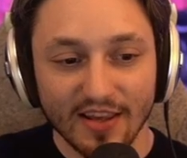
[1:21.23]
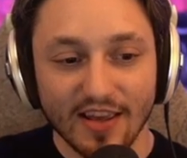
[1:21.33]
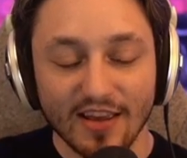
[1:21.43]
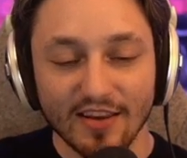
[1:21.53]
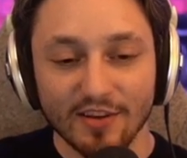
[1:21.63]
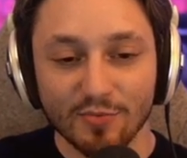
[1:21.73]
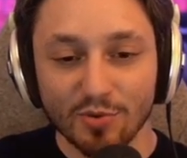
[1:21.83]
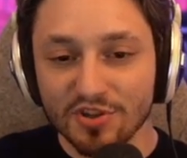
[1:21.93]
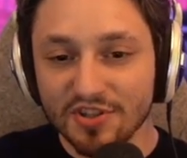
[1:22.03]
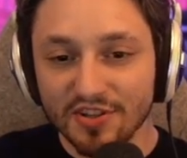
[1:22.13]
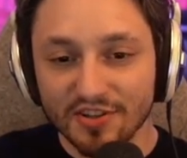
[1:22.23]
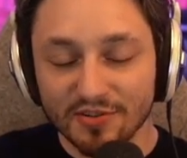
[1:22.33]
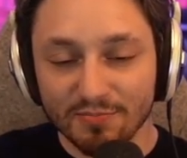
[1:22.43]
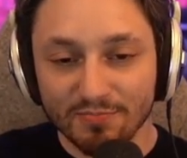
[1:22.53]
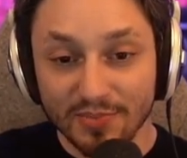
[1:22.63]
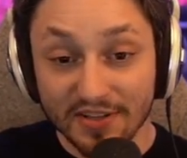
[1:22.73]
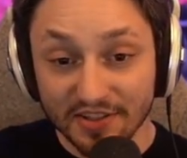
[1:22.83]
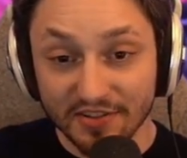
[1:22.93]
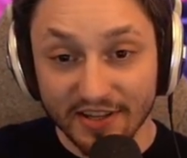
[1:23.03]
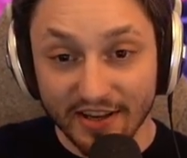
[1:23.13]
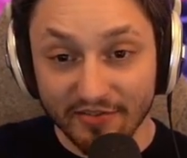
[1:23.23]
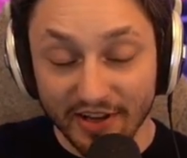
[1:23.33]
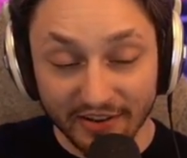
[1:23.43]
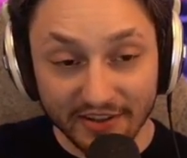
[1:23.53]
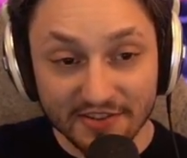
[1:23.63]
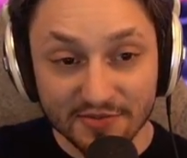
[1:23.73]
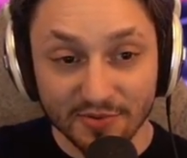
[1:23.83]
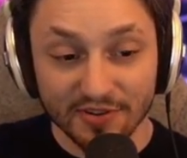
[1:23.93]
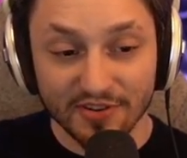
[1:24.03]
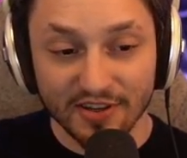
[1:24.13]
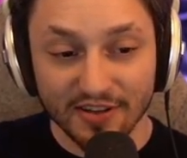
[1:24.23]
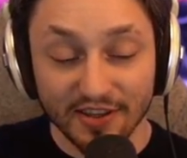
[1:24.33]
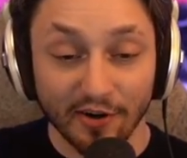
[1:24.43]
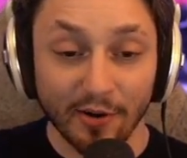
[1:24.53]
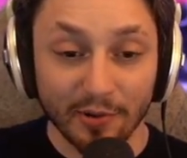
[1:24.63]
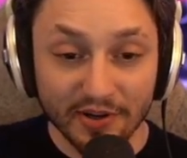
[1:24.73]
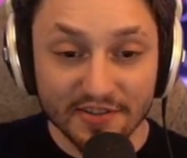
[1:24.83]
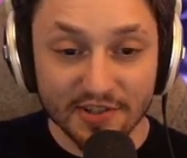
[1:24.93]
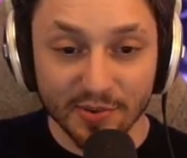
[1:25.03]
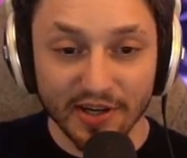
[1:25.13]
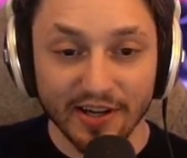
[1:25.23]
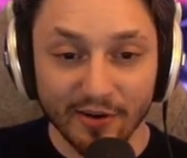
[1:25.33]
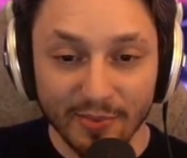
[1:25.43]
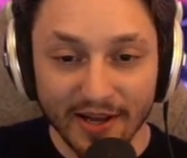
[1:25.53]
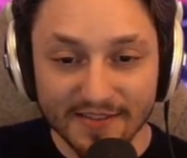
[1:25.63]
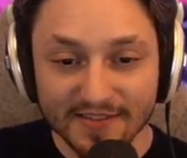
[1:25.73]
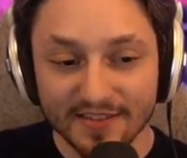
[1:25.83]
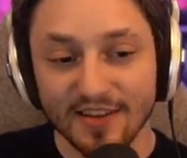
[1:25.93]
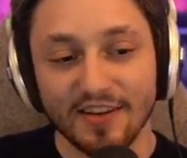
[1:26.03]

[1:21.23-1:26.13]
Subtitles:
and we're just going to basically have Hellions with the armory, so we get Hellbats,